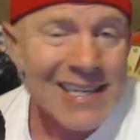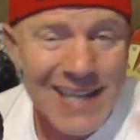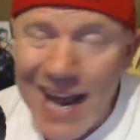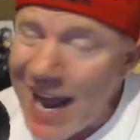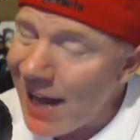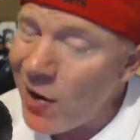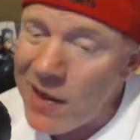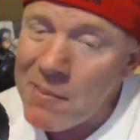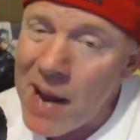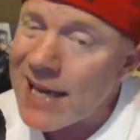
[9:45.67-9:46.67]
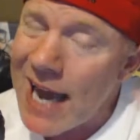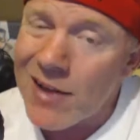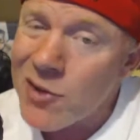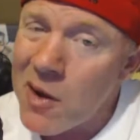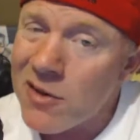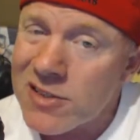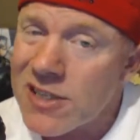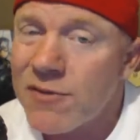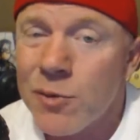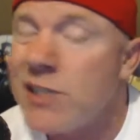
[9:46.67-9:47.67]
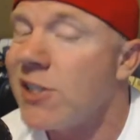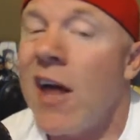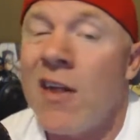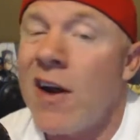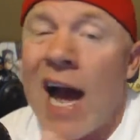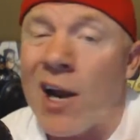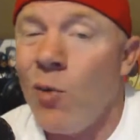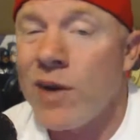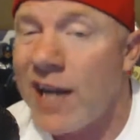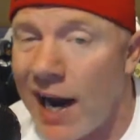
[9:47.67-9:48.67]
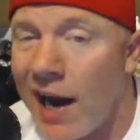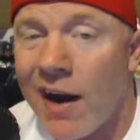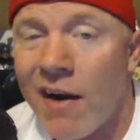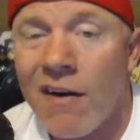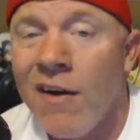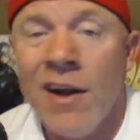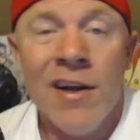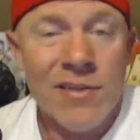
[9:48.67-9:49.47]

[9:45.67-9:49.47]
Yeah, I know they make out and do other stuff to each other. I don't care.